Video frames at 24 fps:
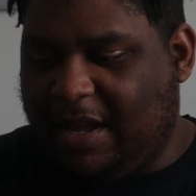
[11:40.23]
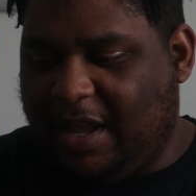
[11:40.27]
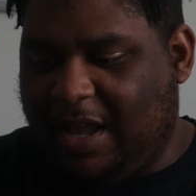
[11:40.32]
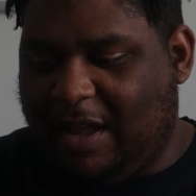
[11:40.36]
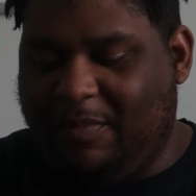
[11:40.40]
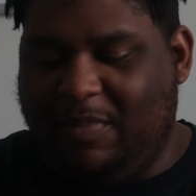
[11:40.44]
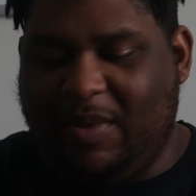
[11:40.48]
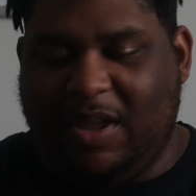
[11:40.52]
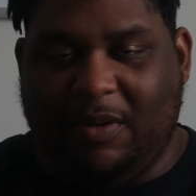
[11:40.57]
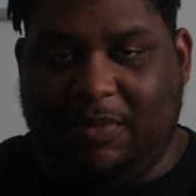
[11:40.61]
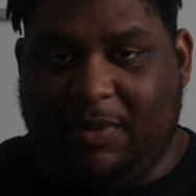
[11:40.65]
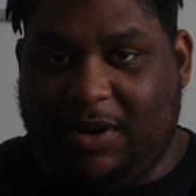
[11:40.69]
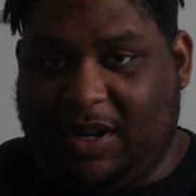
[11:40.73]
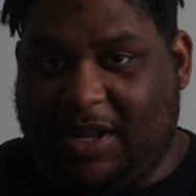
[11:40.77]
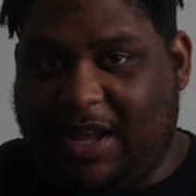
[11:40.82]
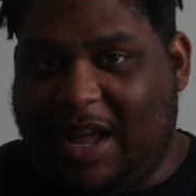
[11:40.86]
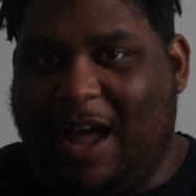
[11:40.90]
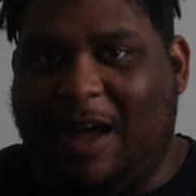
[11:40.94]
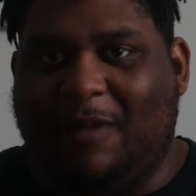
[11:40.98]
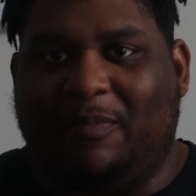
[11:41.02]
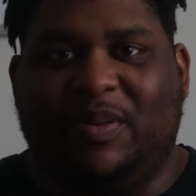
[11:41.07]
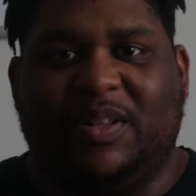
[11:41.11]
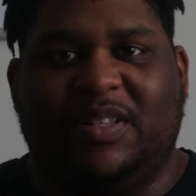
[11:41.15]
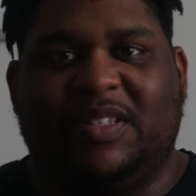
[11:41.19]
and be able to
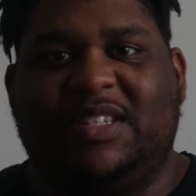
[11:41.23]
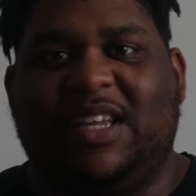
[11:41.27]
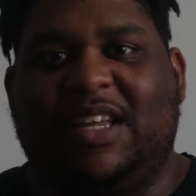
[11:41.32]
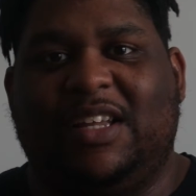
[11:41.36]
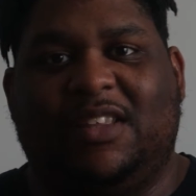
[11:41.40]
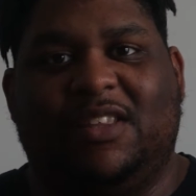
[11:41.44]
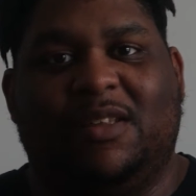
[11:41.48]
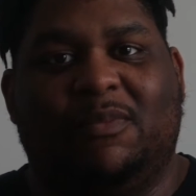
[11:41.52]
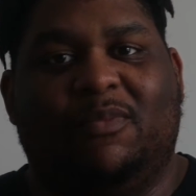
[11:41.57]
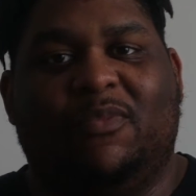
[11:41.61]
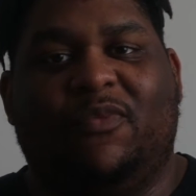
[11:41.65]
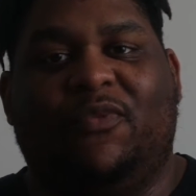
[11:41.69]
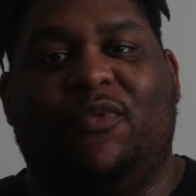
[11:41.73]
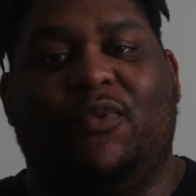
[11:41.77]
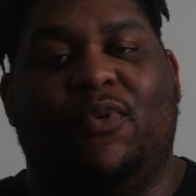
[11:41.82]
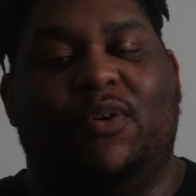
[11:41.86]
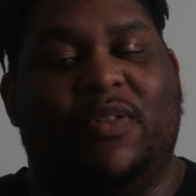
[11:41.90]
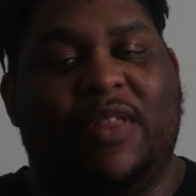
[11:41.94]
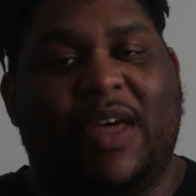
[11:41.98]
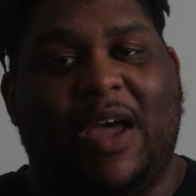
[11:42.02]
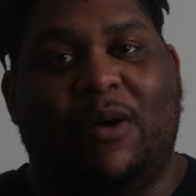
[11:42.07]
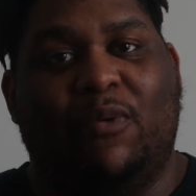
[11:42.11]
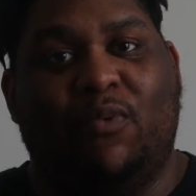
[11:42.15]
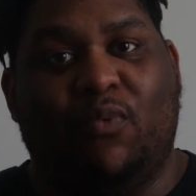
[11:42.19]
compensate them for
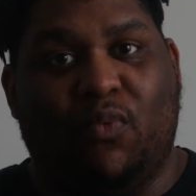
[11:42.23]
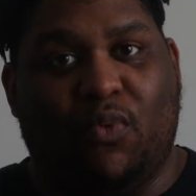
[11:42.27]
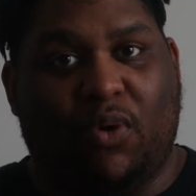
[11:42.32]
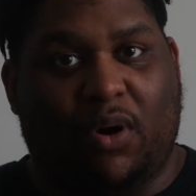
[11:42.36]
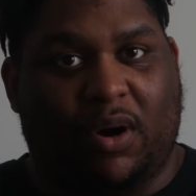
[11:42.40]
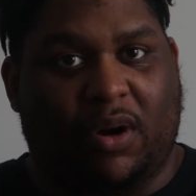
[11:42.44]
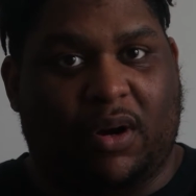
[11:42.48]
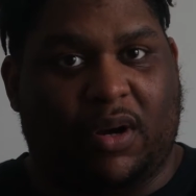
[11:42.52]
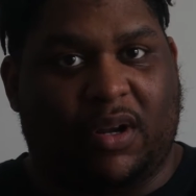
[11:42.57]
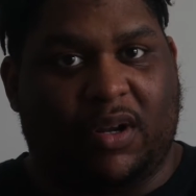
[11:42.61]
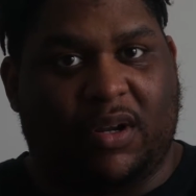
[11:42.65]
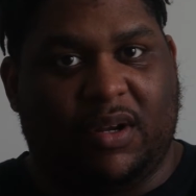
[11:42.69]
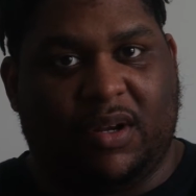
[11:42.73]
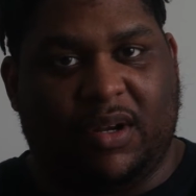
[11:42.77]
that work.